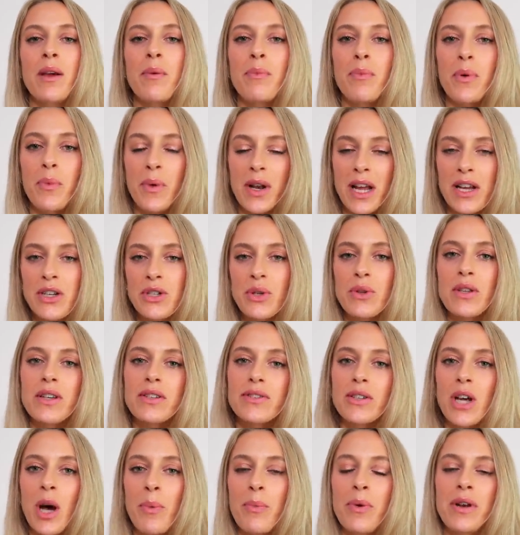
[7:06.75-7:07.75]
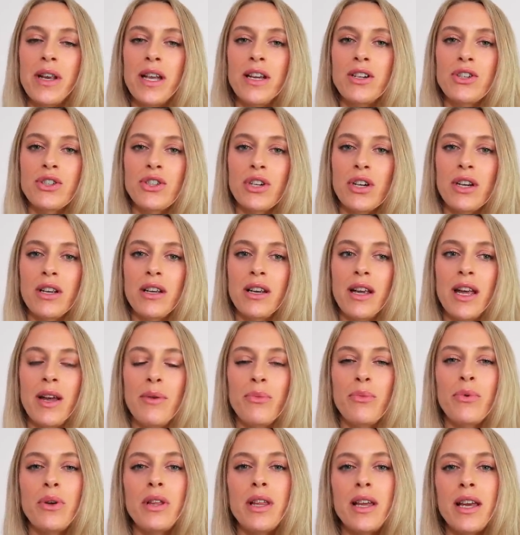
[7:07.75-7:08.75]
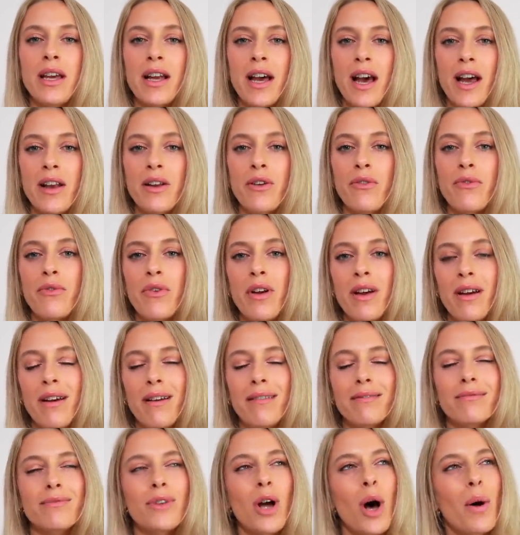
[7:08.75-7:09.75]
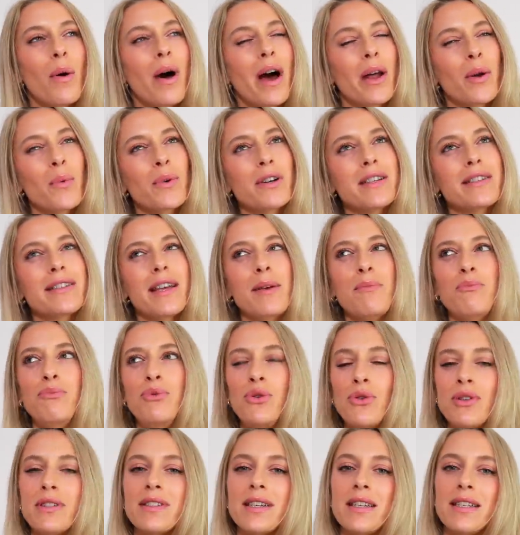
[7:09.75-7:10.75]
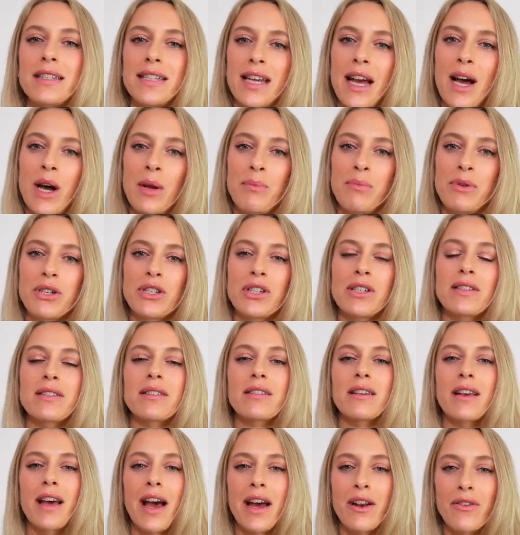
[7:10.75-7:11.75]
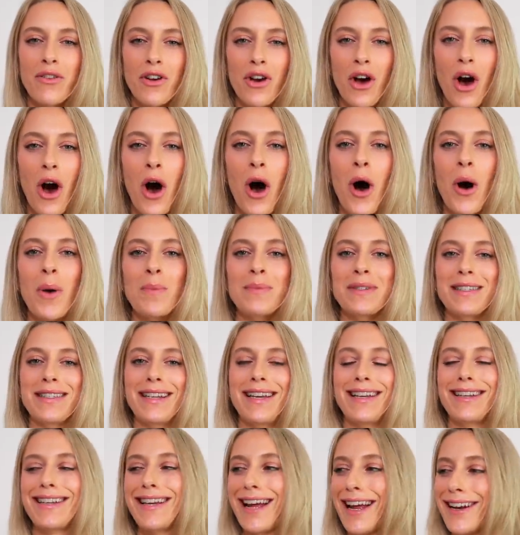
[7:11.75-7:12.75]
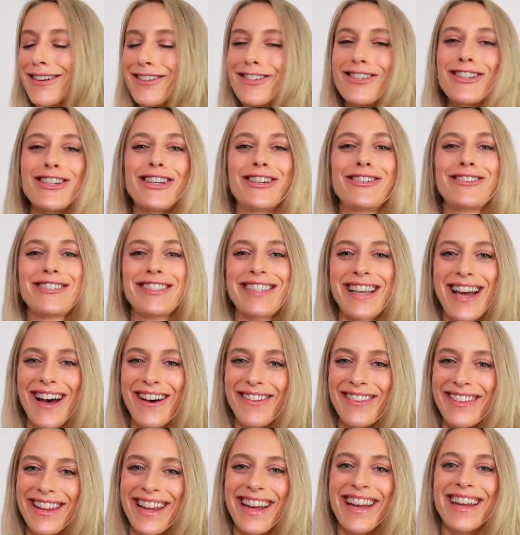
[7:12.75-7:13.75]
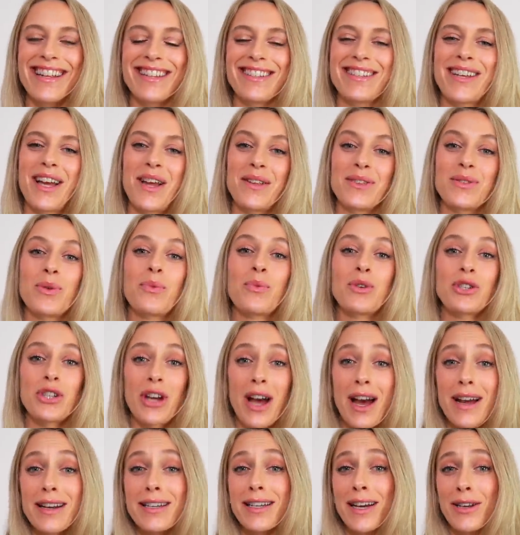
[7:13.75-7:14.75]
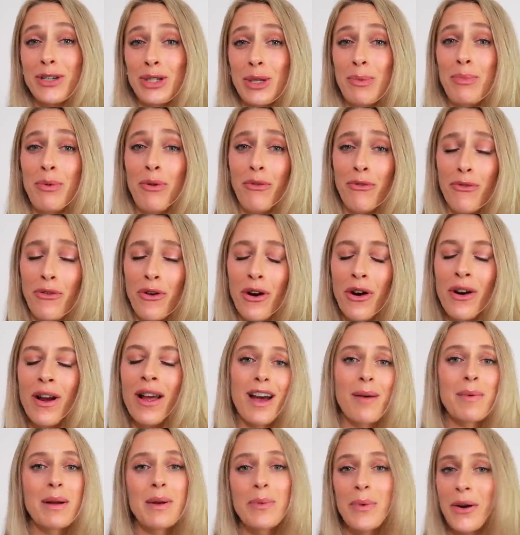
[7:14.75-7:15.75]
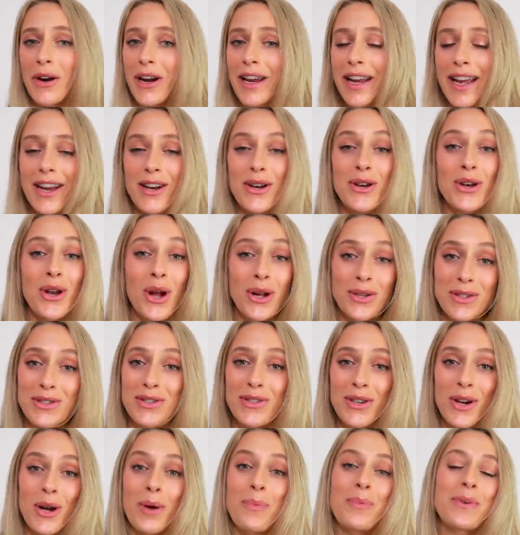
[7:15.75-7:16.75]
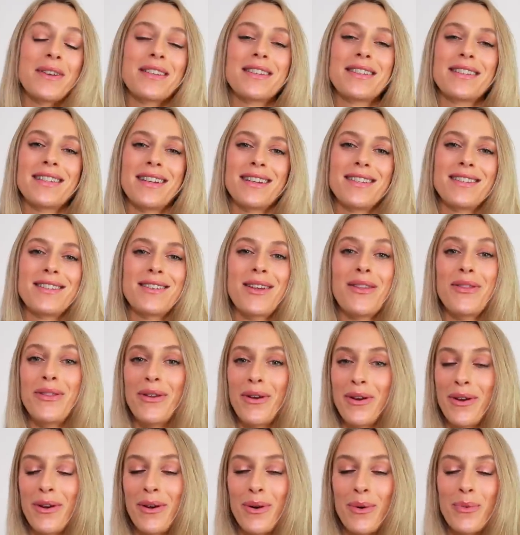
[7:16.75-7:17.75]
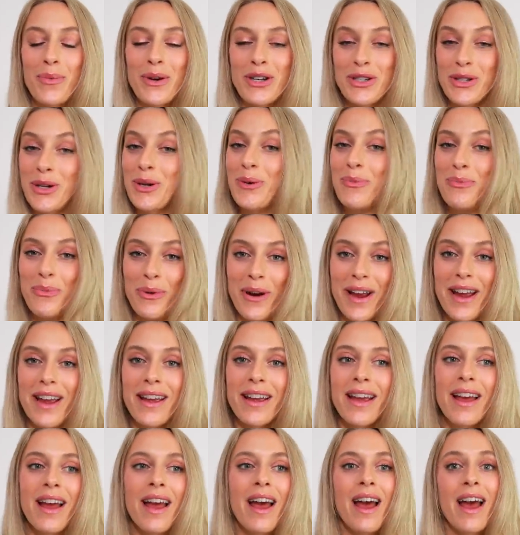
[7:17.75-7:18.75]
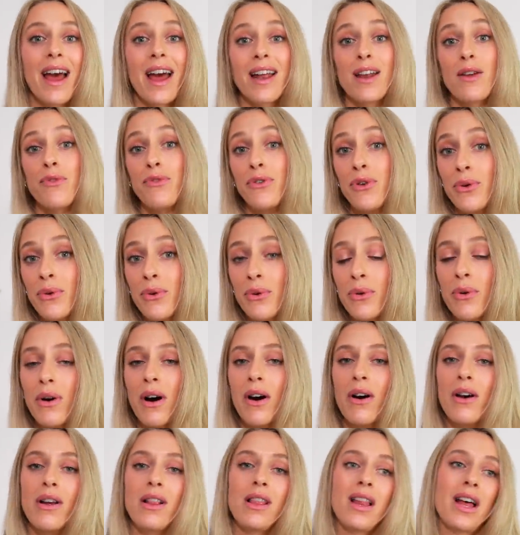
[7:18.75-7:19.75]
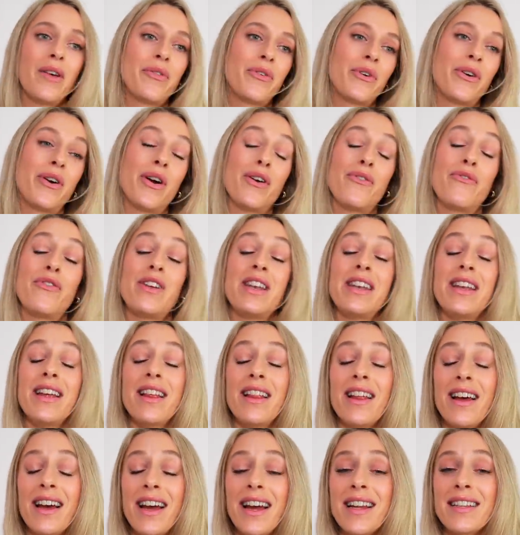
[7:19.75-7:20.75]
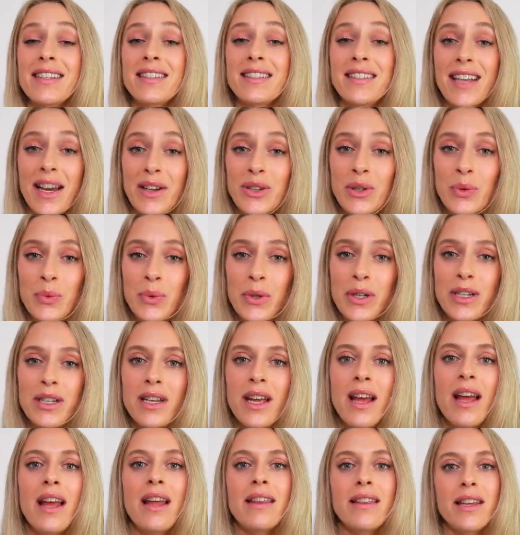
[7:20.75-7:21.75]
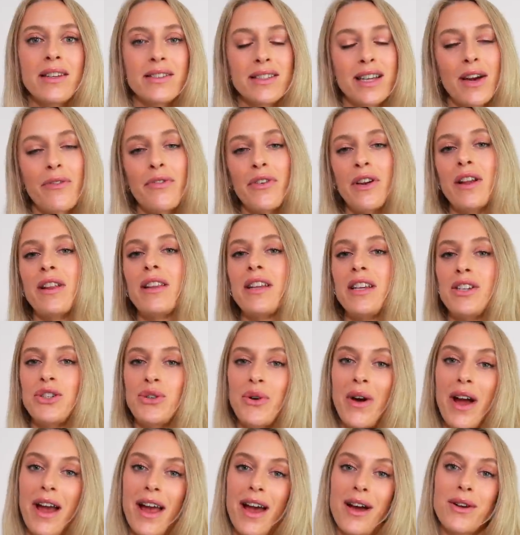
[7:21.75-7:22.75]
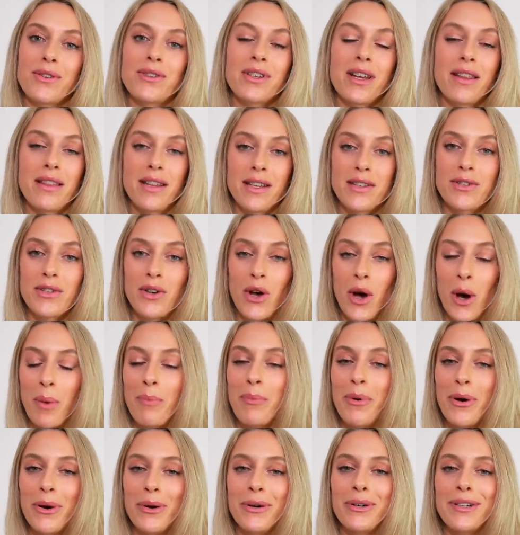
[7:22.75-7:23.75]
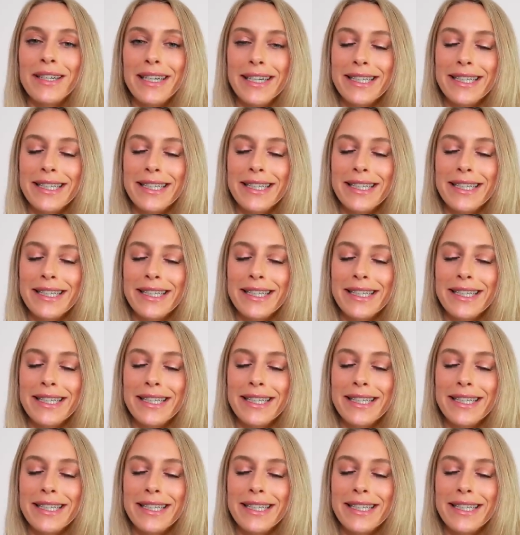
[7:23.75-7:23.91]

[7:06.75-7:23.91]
But when I do this combination, it really kind of, not, I don't want to say mutes it down, but just kind of calms it, kind of chills out the incense, which I tend to prefer. I've been wearing it non-stop since the winter break, and if you are a lover of vanilla and sandalwood, then definitely try out this combo.